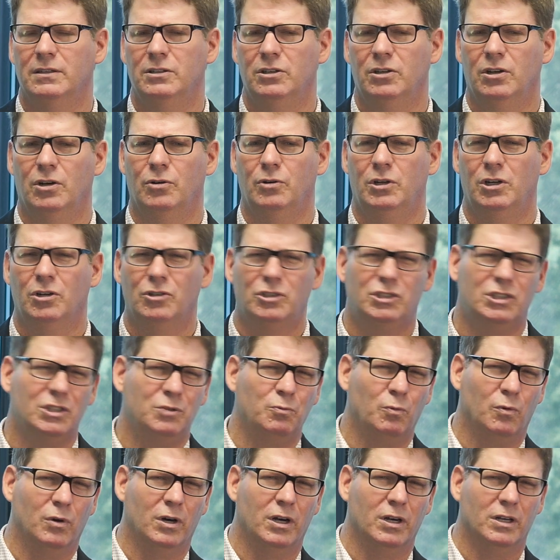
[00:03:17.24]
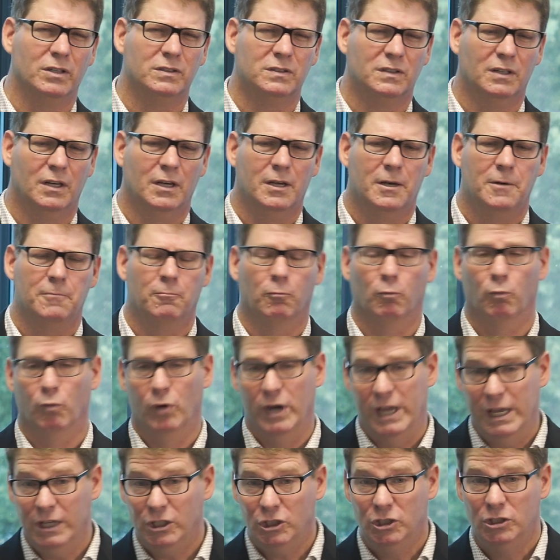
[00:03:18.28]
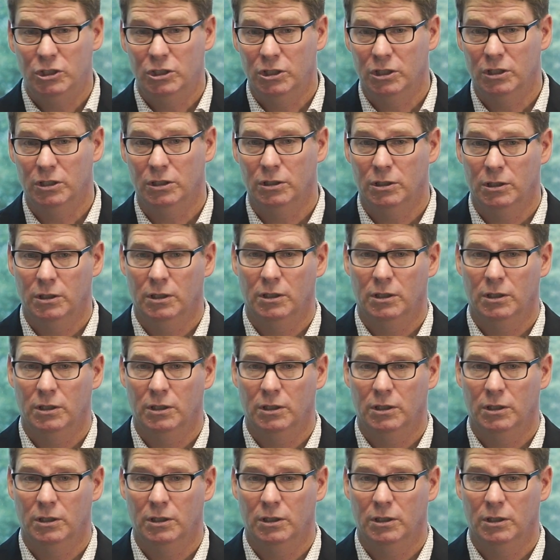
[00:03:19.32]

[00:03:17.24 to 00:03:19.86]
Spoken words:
and here she was, rich.